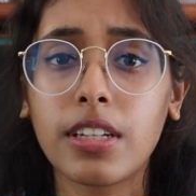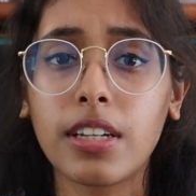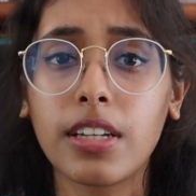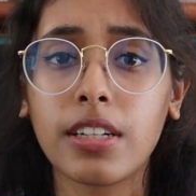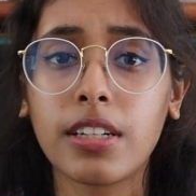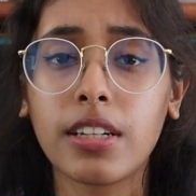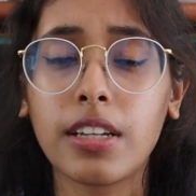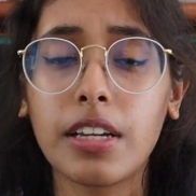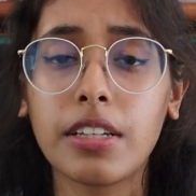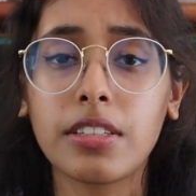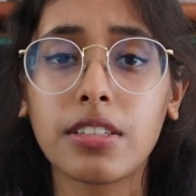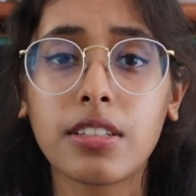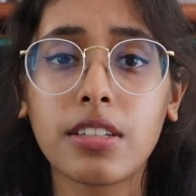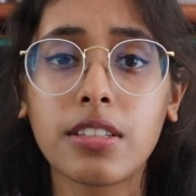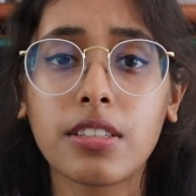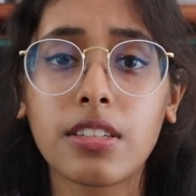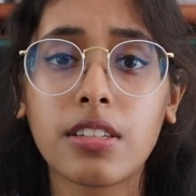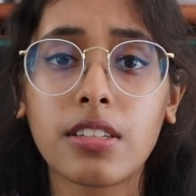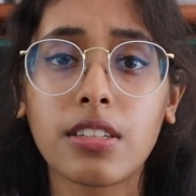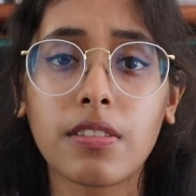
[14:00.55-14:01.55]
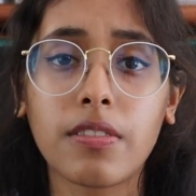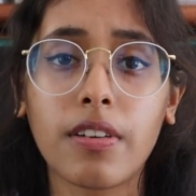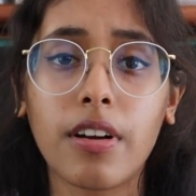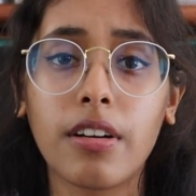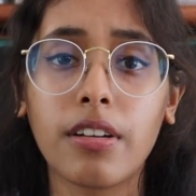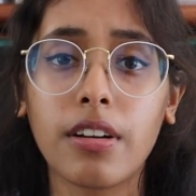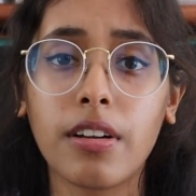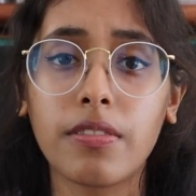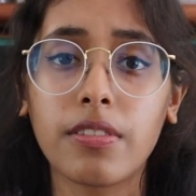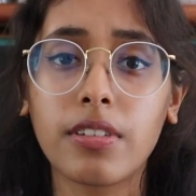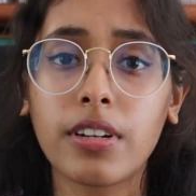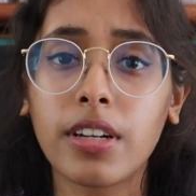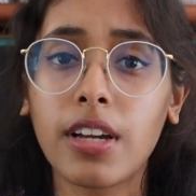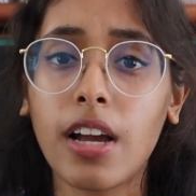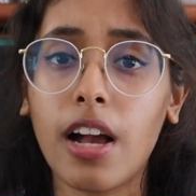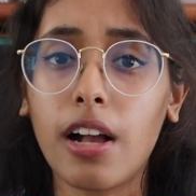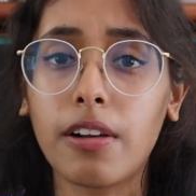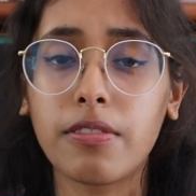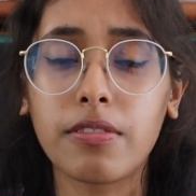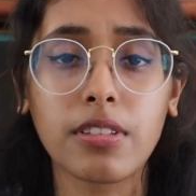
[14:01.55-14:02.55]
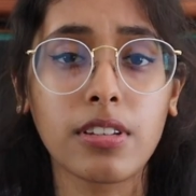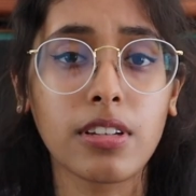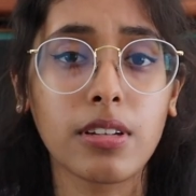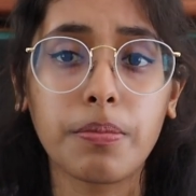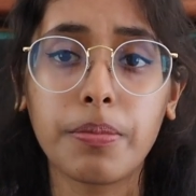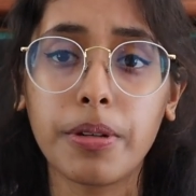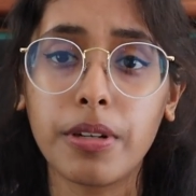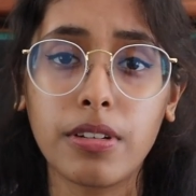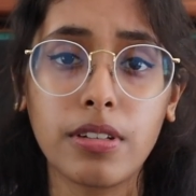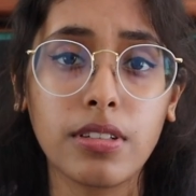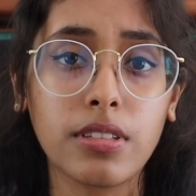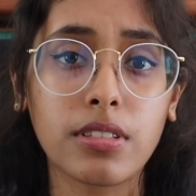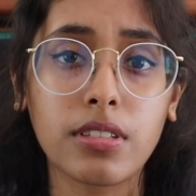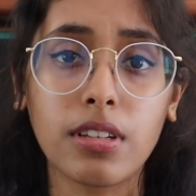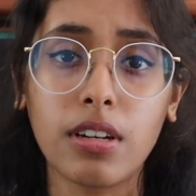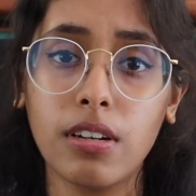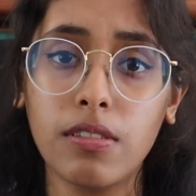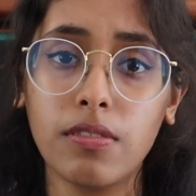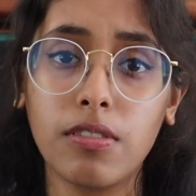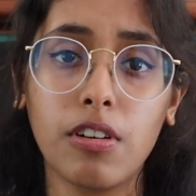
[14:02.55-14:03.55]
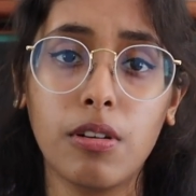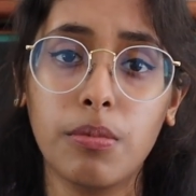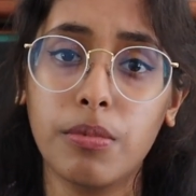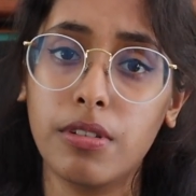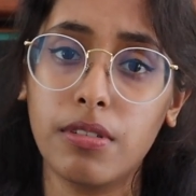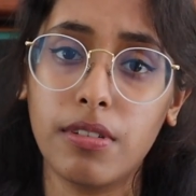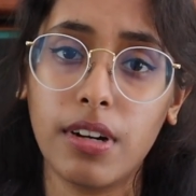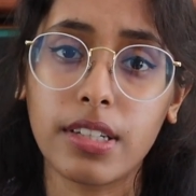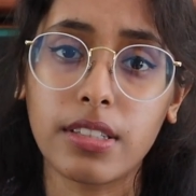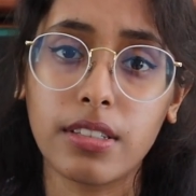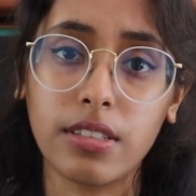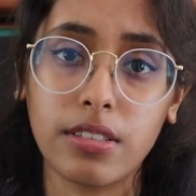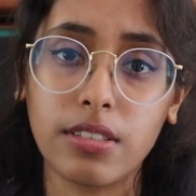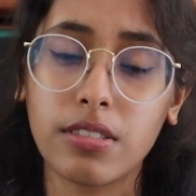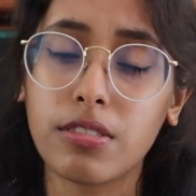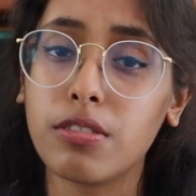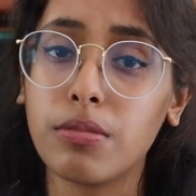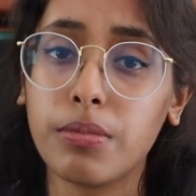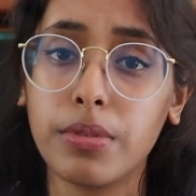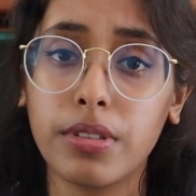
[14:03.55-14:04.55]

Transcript: in incidences of carnivory after the appearance of Homo erectus 2